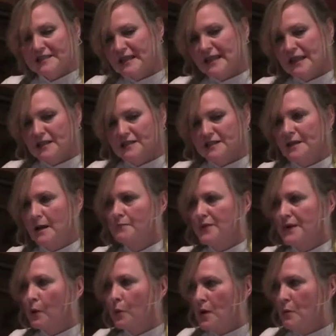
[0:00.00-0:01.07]
to get
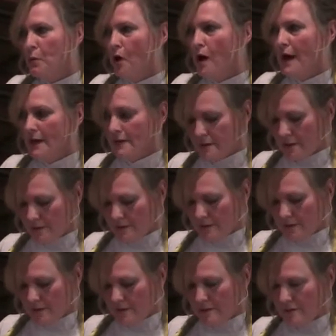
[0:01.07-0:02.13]
something we want.
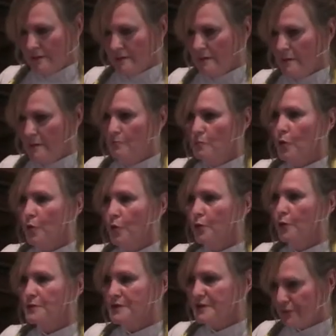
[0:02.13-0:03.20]

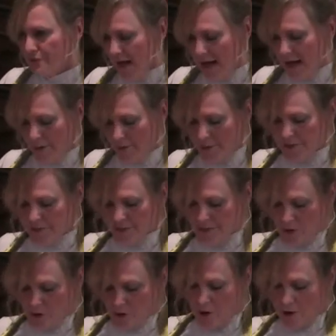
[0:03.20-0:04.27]
Murder defiles the
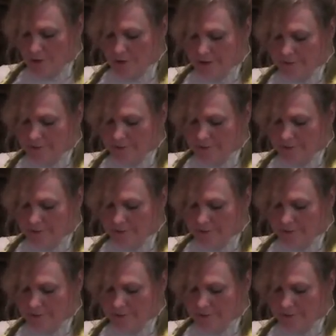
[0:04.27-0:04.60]
heart.